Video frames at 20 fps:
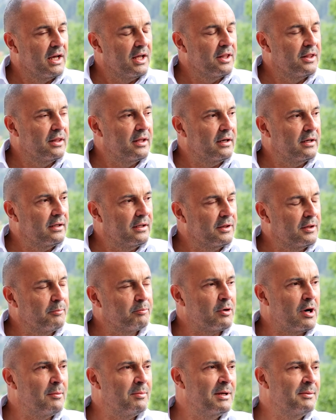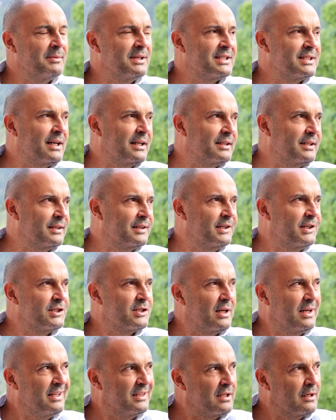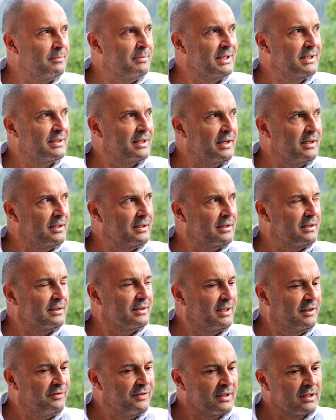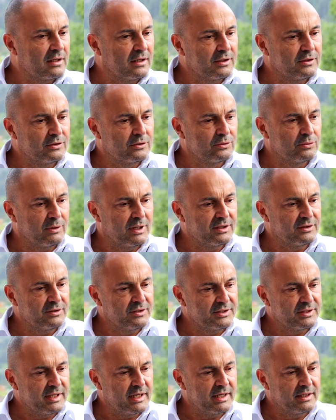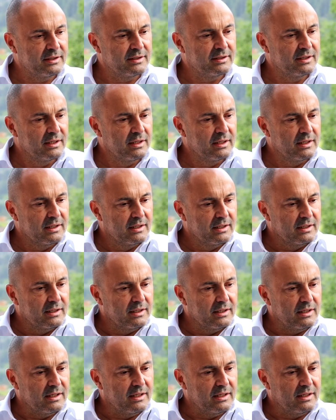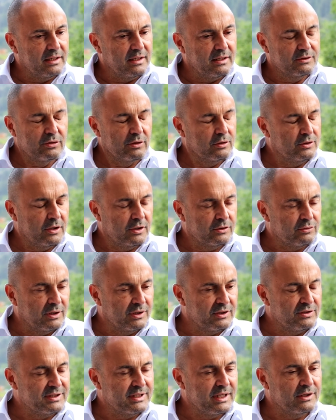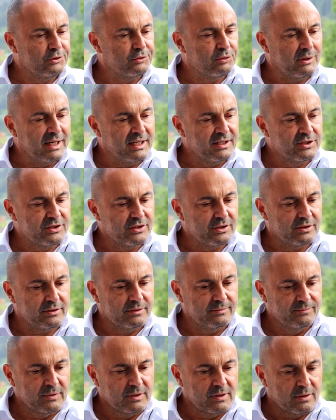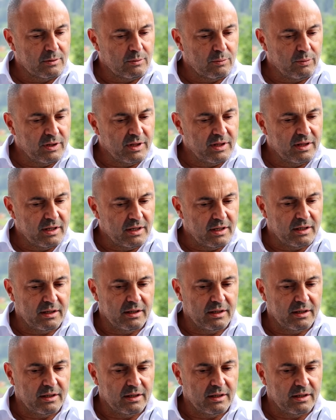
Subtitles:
And the problem is that it is a little bit difficult to understand, to answer with